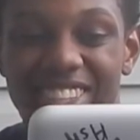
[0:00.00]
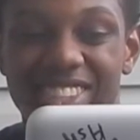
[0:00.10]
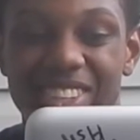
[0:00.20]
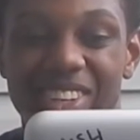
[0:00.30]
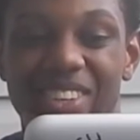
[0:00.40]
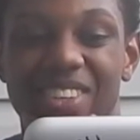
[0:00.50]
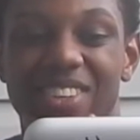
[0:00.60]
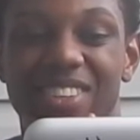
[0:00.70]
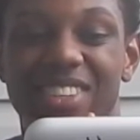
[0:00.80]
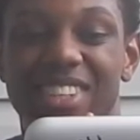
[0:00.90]
So
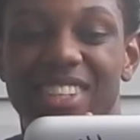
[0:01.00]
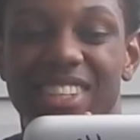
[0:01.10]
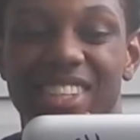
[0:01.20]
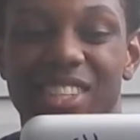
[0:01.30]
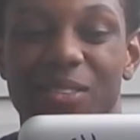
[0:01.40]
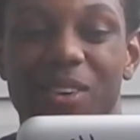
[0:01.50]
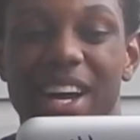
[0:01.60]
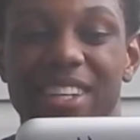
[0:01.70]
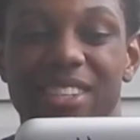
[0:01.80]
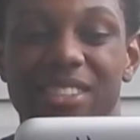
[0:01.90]
it's a
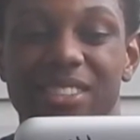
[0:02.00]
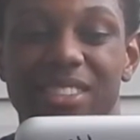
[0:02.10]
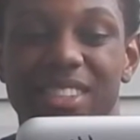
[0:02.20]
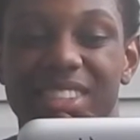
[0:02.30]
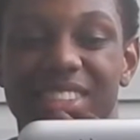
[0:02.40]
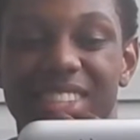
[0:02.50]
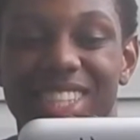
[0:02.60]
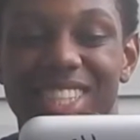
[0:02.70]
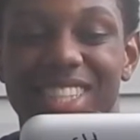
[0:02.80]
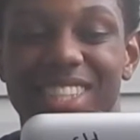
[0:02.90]
white dude,
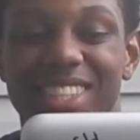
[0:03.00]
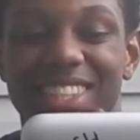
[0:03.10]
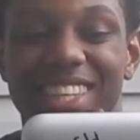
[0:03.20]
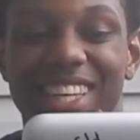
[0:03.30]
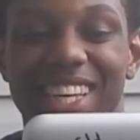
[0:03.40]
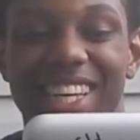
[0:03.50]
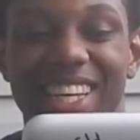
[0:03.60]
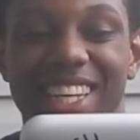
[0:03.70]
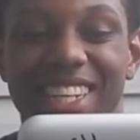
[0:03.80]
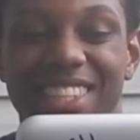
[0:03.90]

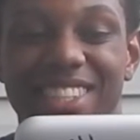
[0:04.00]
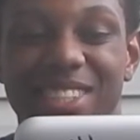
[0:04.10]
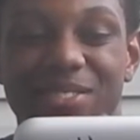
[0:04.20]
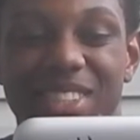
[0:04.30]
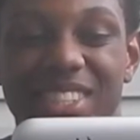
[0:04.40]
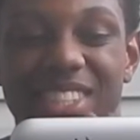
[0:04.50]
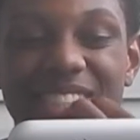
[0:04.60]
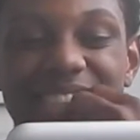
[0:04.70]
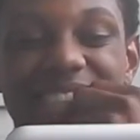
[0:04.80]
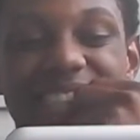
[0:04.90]
and she's been
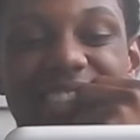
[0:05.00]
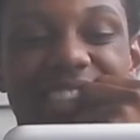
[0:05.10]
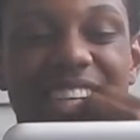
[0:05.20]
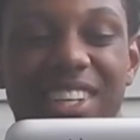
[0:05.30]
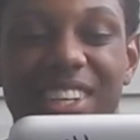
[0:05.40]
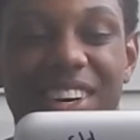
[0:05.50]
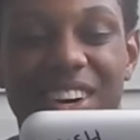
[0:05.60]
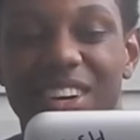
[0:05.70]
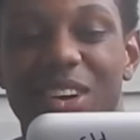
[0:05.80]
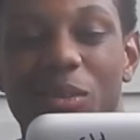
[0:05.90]
cheating
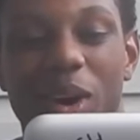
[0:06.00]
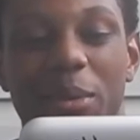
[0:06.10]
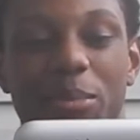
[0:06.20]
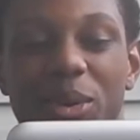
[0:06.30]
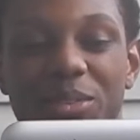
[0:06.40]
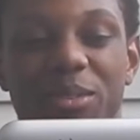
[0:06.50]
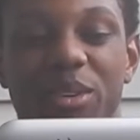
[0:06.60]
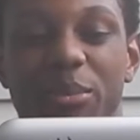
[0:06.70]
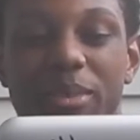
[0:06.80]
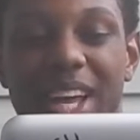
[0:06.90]
on her white boyfriend
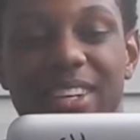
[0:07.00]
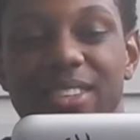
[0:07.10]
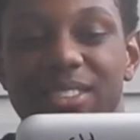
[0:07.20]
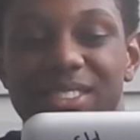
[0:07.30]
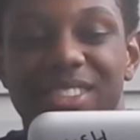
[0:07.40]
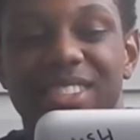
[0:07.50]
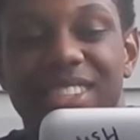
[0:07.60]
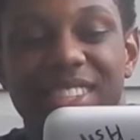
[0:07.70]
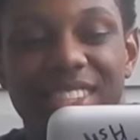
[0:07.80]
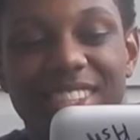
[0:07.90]
with a black dude.
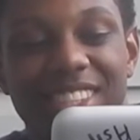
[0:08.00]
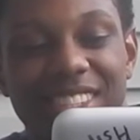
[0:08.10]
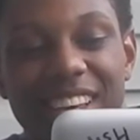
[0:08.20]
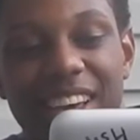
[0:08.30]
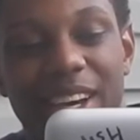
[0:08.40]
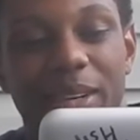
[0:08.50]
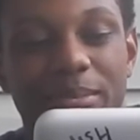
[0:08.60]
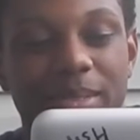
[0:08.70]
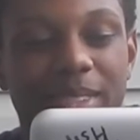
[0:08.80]
Damn.